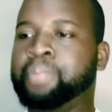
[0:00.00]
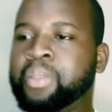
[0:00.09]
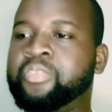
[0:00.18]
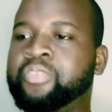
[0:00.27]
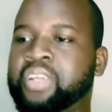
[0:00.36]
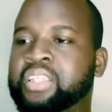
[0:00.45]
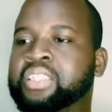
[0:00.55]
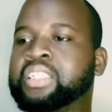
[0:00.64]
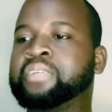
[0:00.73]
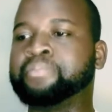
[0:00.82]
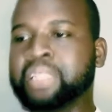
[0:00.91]
Beef
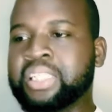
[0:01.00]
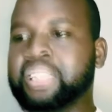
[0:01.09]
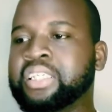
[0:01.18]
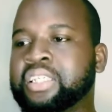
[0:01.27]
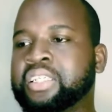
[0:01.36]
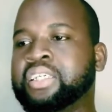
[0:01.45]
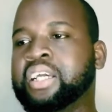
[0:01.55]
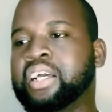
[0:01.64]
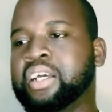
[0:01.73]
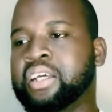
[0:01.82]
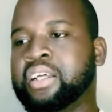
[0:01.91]
is it making
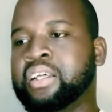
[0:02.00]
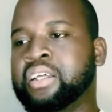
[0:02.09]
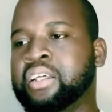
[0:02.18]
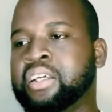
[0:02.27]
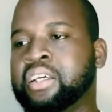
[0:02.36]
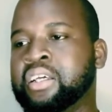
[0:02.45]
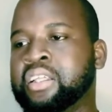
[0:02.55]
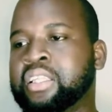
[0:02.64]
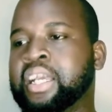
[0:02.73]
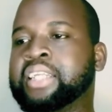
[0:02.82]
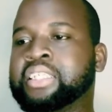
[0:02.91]

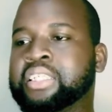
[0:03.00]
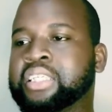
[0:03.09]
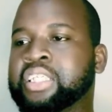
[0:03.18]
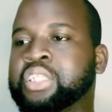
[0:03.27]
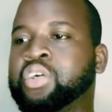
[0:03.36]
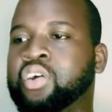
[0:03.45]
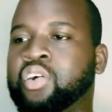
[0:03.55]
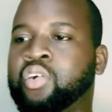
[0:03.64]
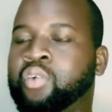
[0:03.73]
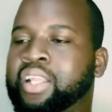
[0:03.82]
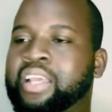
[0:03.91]
the artist stronger
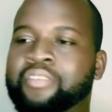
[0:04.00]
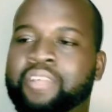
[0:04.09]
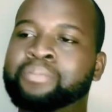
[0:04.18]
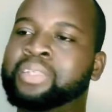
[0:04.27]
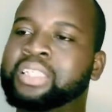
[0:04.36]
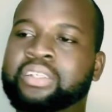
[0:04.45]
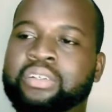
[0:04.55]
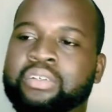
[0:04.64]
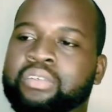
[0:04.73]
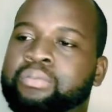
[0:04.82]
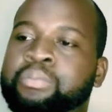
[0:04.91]
or whatever? Let me say,
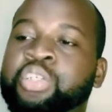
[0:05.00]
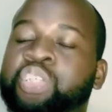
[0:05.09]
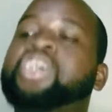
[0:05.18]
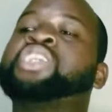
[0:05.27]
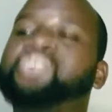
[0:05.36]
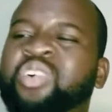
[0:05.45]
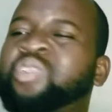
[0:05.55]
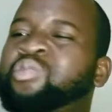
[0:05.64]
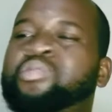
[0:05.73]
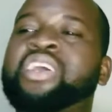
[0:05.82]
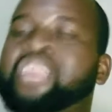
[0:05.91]
music was
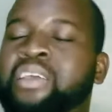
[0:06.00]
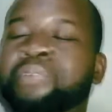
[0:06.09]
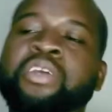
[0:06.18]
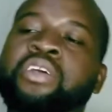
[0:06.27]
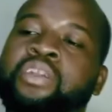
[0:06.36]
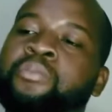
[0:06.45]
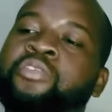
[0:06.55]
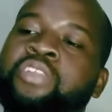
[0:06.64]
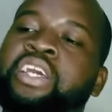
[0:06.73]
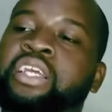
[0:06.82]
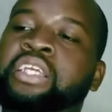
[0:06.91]
stronger. Cooling. Let me
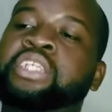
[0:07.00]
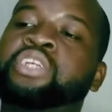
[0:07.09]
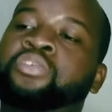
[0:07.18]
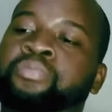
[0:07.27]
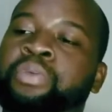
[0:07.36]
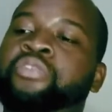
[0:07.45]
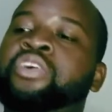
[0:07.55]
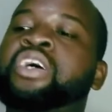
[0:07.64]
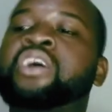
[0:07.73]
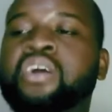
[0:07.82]
remove the issue of beef.